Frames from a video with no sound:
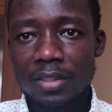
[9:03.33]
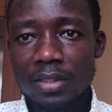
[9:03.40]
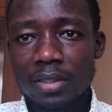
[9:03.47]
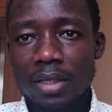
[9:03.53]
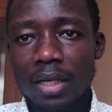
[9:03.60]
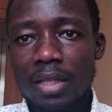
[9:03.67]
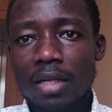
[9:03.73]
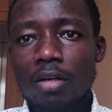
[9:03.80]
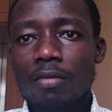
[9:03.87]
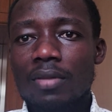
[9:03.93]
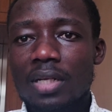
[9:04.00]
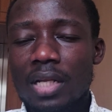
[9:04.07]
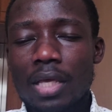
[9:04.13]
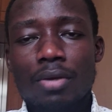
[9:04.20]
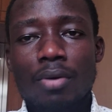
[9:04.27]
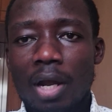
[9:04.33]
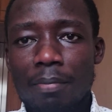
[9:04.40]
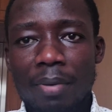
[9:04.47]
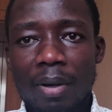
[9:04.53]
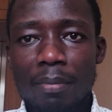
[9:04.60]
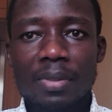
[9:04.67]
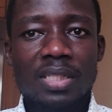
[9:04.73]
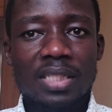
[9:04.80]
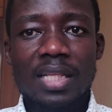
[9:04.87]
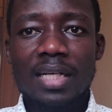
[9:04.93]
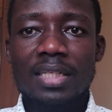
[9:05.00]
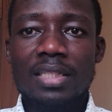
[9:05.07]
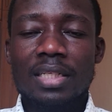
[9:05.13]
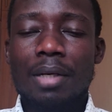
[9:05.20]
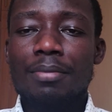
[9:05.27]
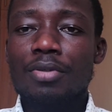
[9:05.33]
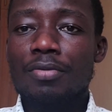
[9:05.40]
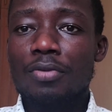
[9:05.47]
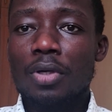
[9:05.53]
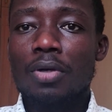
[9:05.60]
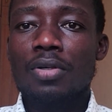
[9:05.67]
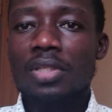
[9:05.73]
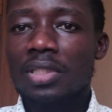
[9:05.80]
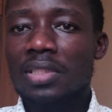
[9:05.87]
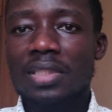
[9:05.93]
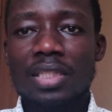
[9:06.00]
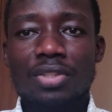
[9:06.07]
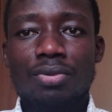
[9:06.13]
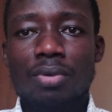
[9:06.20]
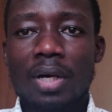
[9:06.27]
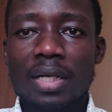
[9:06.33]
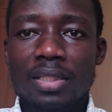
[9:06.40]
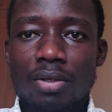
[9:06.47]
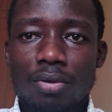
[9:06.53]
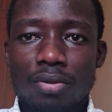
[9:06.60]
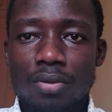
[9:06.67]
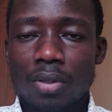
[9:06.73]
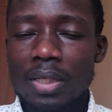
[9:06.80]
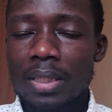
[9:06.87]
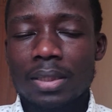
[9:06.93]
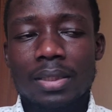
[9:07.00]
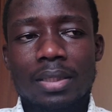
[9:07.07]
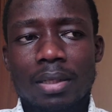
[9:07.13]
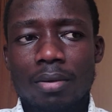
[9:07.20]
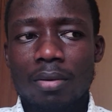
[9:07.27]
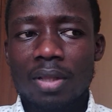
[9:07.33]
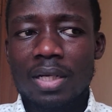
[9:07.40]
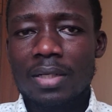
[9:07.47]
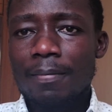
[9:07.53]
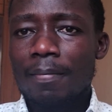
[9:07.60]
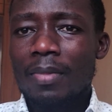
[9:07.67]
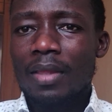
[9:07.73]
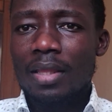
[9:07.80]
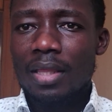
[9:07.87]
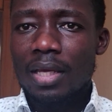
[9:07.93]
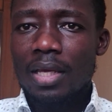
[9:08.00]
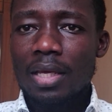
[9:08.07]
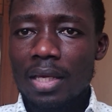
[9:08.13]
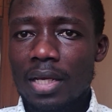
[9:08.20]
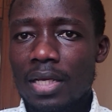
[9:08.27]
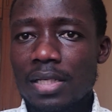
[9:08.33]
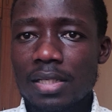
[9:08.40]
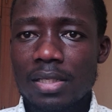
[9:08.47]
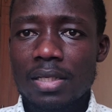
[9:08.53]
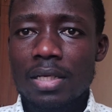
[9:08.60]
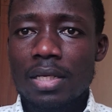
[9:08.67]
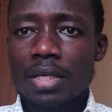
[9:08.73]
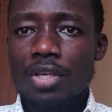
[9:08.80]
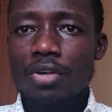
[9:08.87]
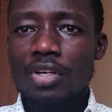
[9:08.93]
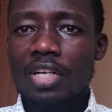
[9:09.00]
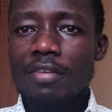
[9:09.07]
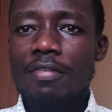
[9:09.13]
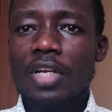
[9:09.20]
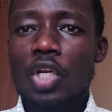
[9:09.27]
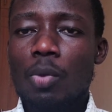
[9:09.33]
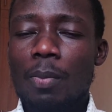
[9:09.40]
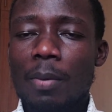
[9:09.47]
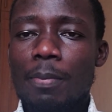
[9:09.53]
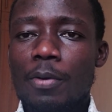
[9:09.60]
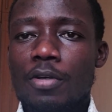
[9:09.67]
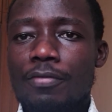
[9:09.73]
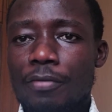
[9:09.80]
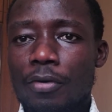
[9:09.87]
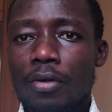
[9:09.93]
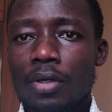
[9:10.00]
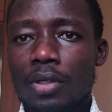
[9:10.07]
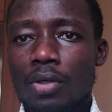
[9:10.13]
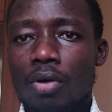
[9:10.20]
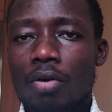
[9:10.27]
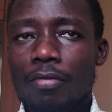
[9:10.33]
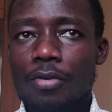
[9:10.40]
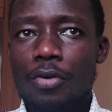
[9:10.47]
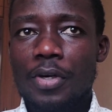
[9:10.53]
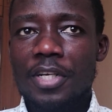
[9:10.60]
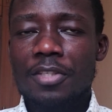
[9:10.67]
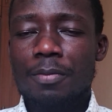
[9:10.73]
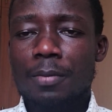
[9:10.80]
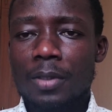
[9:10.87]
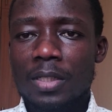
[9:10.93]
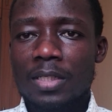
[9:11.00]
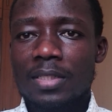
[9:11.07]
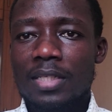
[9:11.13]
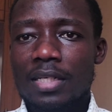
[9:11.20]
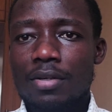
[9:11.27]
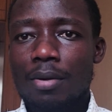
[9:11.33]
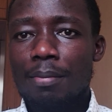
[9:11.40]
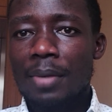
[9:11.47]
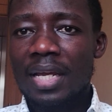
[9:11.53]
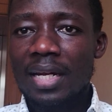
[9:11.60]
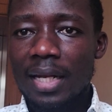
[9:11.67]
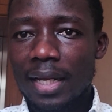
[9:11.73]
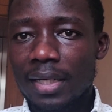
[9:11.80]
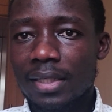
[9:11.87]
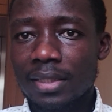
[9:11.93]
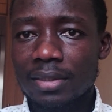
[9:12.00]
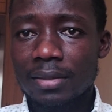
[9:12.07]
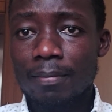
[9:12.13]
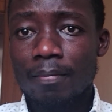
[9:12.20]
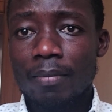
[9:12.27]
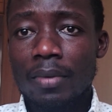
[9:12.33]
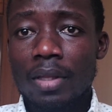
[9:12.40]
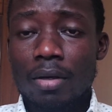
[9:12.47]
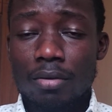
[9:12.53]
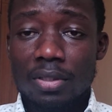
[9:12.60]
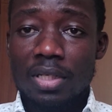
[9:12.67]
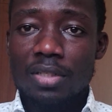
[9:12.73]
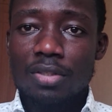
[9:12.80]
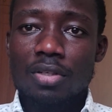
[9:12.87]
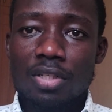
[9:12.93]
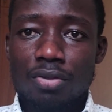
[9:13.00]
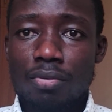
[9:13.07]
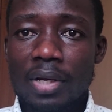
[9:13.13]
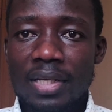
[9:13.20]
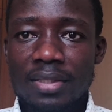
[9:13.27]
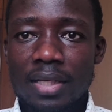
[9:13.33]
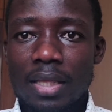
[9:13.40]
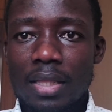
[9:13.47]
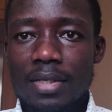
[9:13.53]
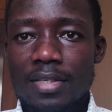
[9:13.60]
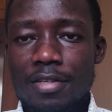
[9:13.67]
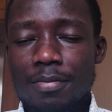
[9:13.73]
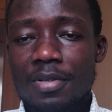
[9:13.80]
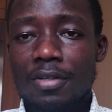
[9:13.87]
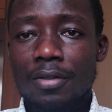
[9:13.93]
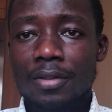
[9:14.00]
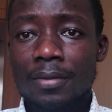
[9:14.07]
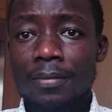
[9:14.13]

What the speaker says: At the end of the day, you can publish that in terms of your own research, your articles on LinkedIn and all that. The key is you develop a portfolio of your experience and your main learnings. Because the reason that's why I say this is because